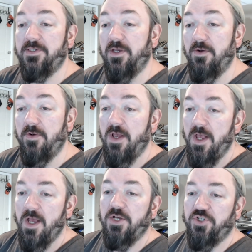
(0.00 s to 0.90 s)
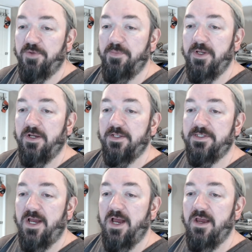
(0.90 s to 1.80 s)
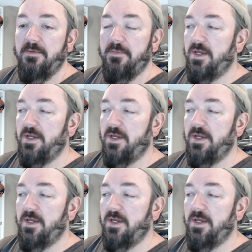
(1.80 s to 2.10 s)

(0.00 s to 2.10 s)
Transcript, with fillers: So should be a good time.